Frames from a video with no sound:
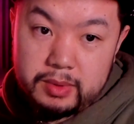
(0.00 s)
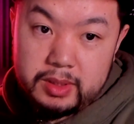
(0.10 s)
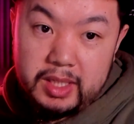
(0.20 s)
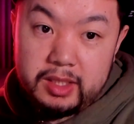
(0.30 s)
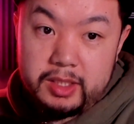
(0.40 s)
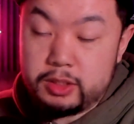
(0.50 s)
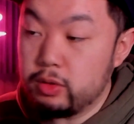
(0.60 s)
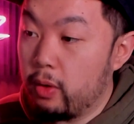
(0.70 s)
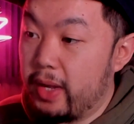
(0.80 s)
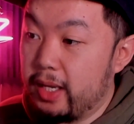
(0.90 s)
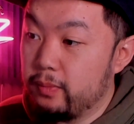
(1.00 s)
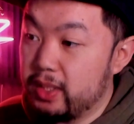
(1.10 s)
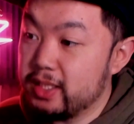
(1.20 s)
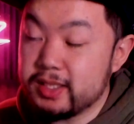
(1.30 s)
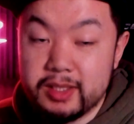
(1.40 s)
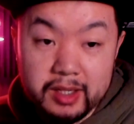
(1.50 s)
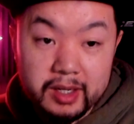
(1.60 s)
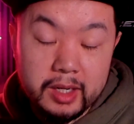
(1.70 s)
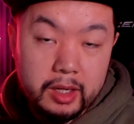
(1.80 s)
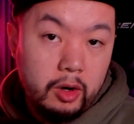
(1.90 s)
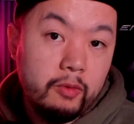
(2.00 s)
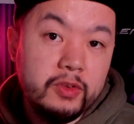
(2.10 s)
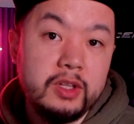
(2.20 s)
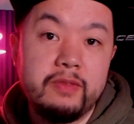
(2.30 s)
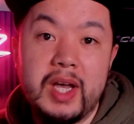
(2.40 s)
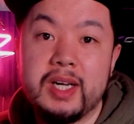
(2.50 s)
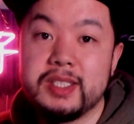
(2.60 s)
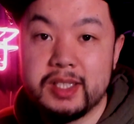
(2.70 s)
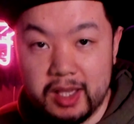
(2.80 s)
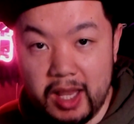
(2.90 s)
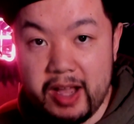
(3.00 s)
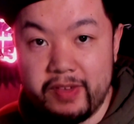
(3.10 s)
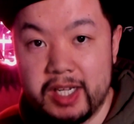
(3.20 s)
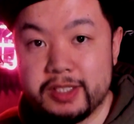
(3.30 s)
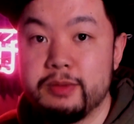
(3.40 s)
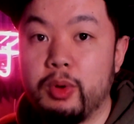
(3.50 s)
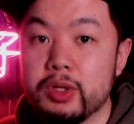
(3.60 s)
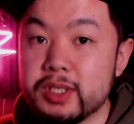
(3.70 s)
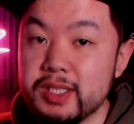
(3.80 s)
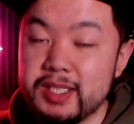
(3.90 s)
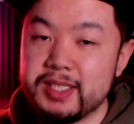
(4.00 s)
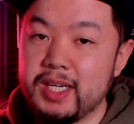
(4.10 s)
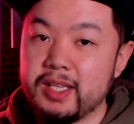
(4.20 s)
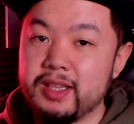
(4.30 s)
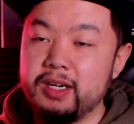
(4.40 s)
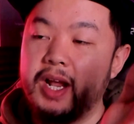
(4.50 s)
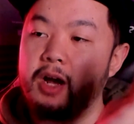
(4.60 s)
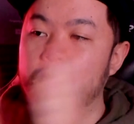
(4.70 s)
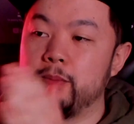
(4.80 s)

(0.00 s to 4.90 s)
but Italy do go ahead and win this, and they're going to get home field advantage in the live action portion. Let's take it there now.